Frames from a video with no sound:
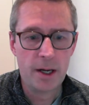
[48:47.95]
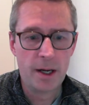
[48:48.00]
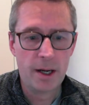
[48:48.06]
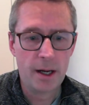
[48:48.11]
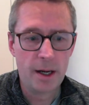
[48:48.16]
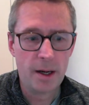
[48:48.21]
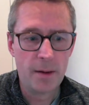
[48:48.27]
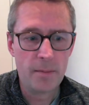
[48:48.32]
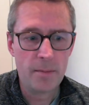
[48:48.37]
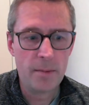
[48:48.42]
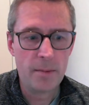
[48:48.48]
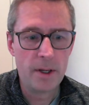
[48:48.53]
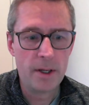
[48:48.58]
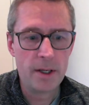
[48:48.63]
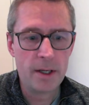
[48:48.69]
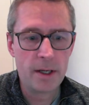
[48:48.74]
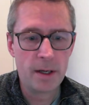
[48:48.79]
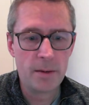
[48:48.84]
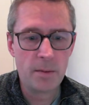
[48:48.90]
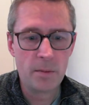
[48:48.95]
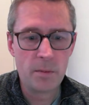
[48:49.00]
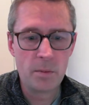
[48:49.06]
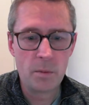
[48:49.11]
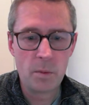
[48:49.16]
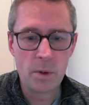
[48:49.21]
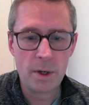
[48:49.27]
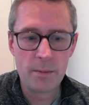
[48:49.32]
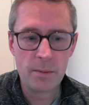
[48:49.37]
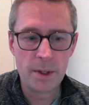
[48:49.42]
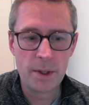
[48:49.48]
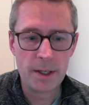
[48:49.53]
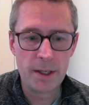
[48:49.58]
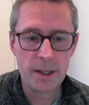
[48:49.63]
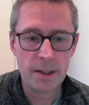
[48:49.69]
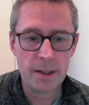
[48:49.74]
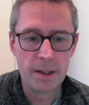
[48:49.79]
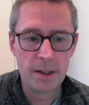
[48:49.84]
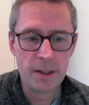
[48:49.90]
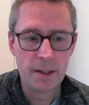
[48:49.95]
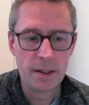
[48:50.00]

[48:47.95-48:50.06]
When we're